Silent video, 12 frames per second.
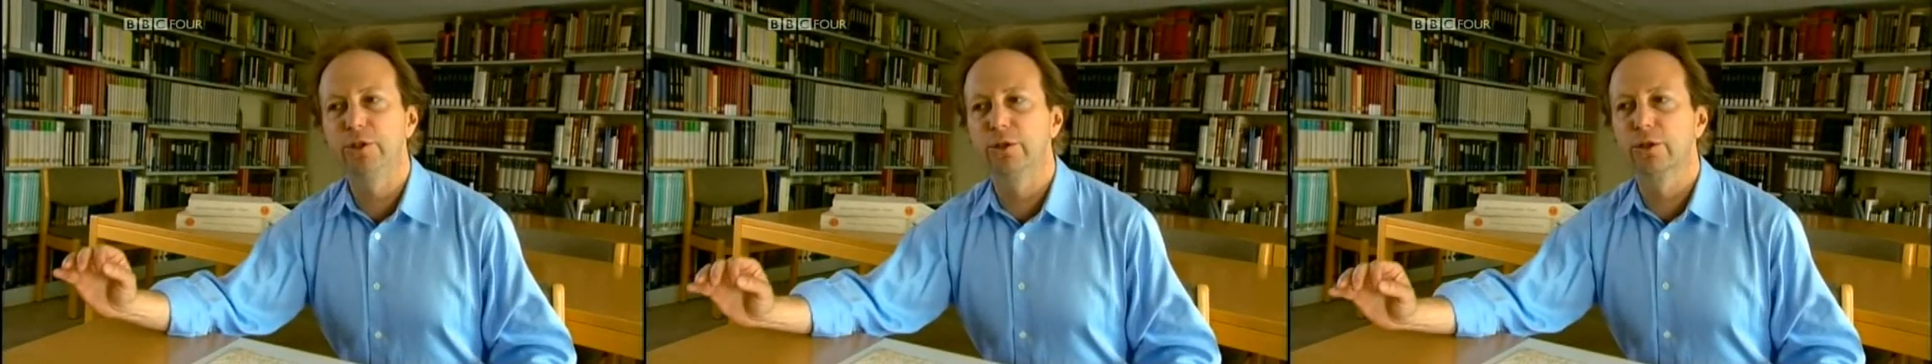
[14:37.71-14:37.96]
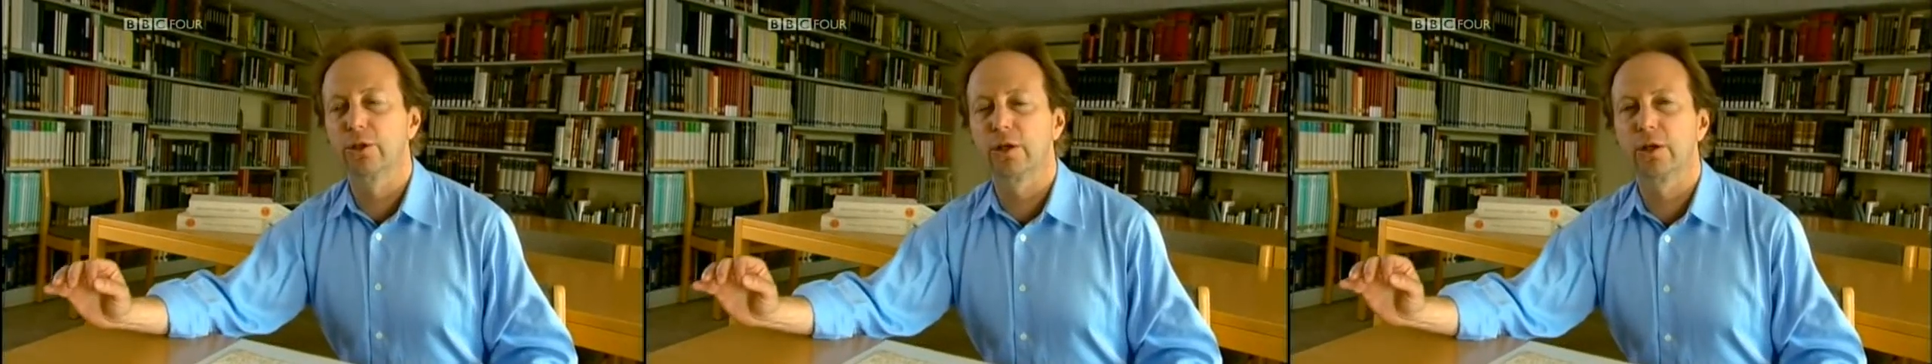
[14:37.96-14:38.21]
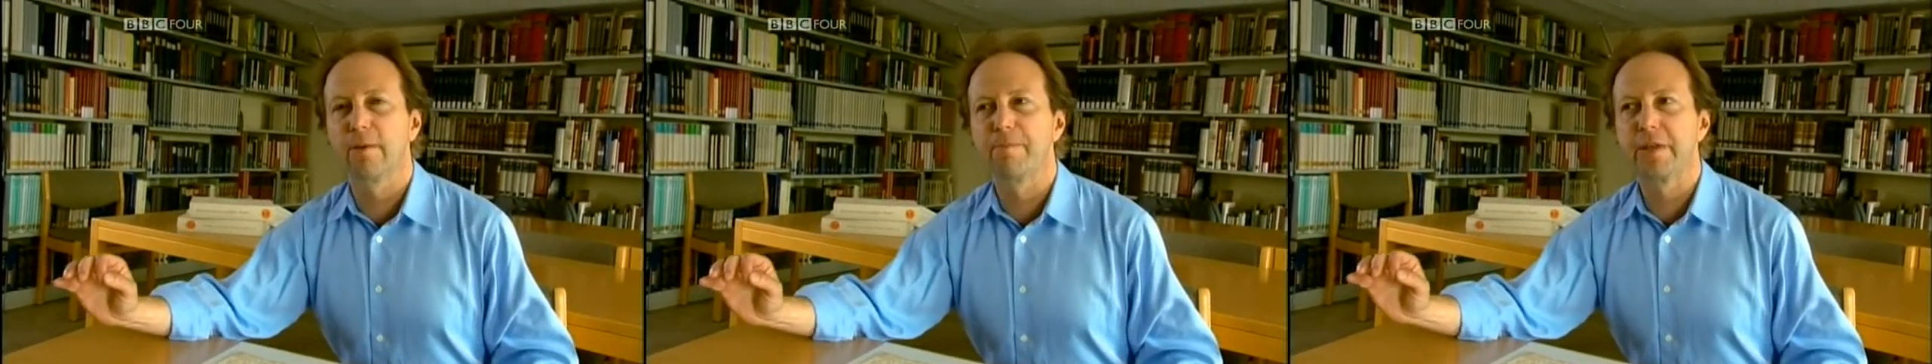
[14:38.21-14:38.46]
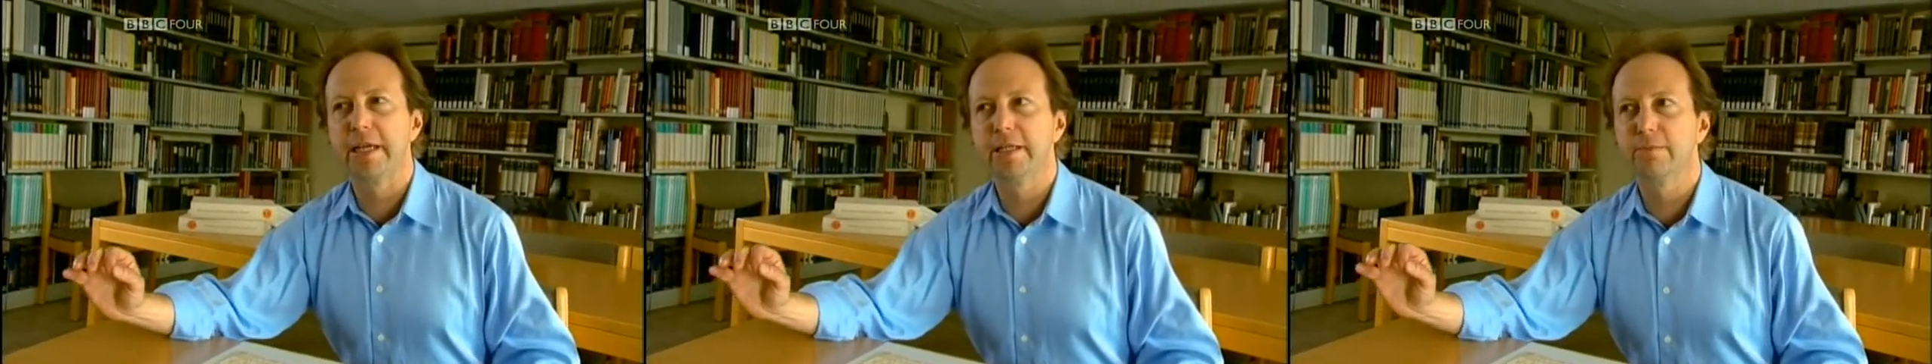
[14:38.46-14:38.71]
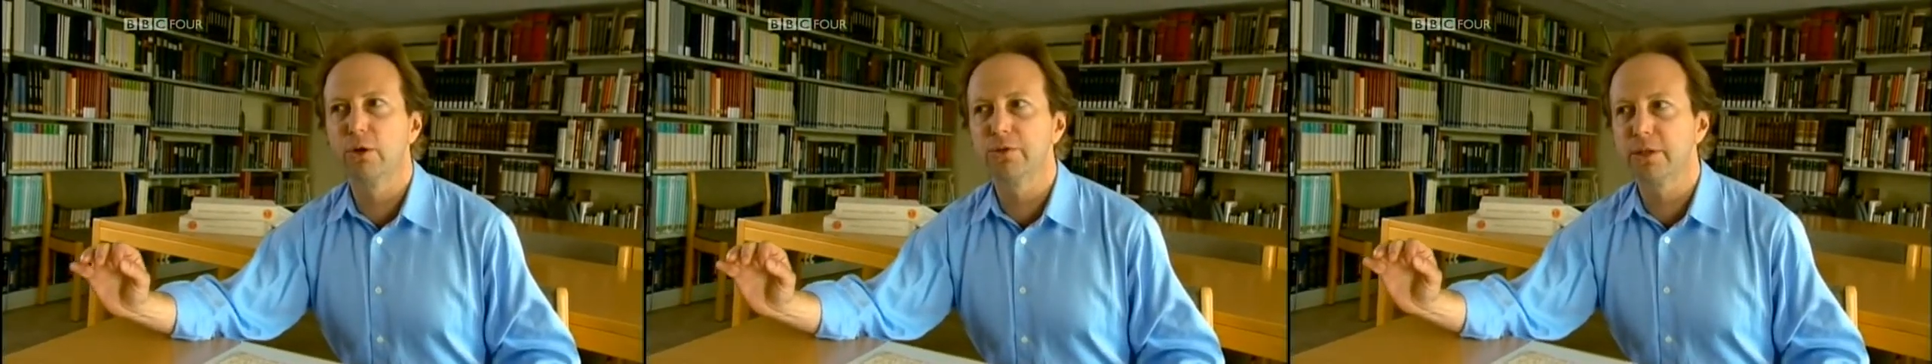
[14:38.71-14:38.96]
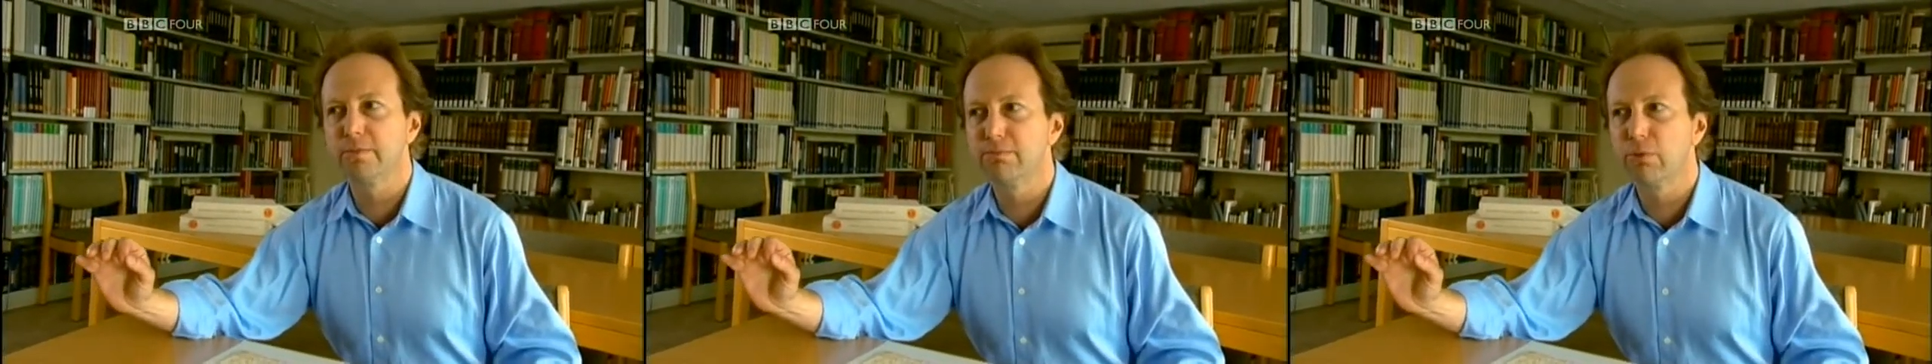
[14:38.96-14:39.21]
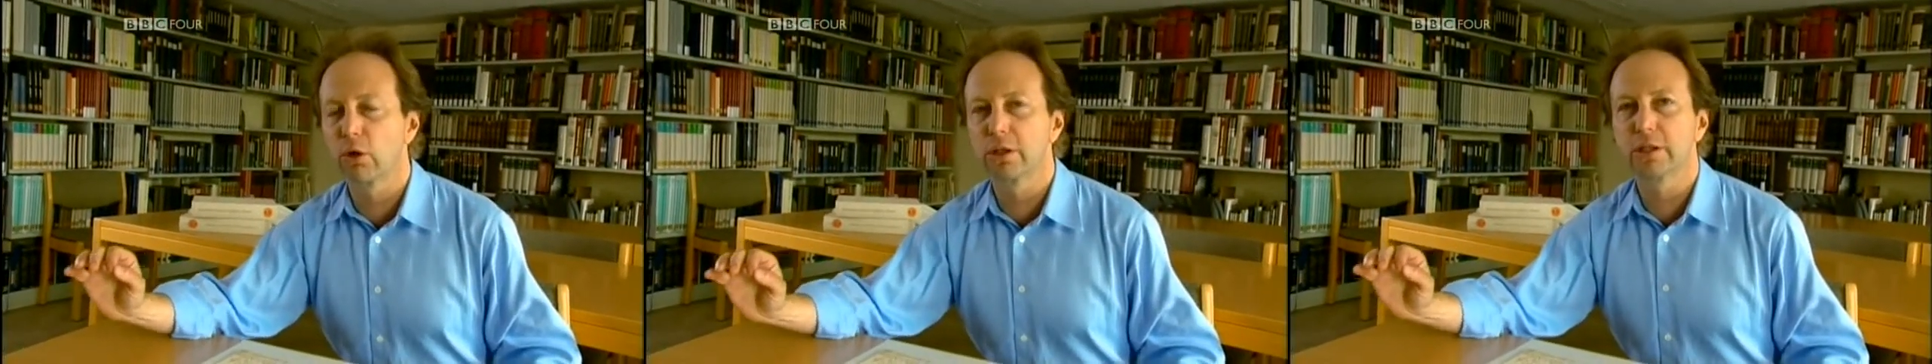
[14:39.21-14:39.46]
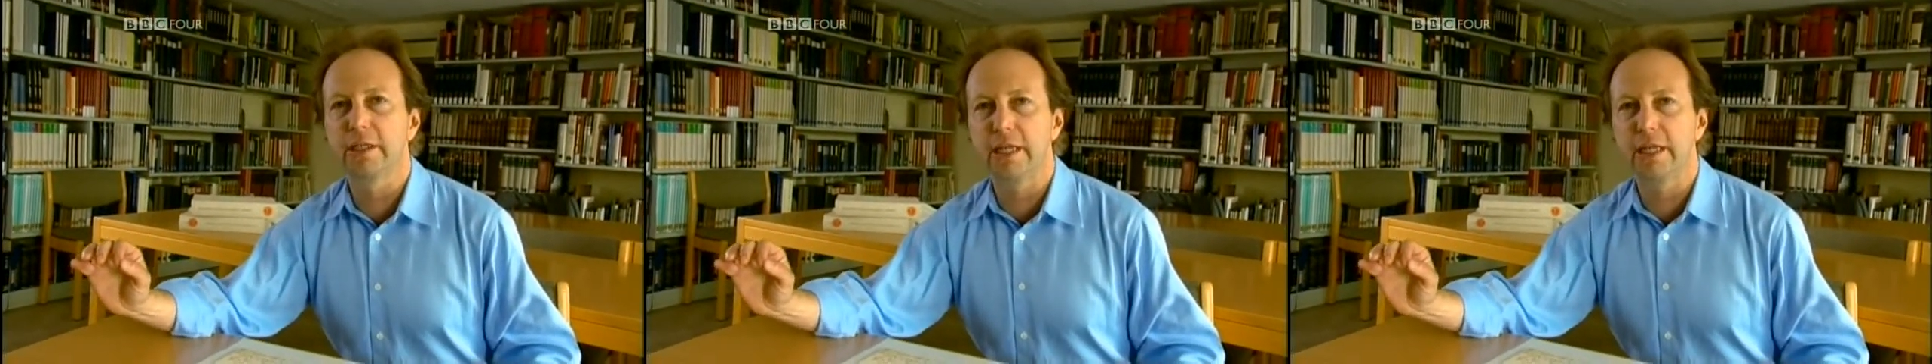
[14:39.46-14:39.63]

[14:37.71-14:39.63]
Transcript: Dürer his most important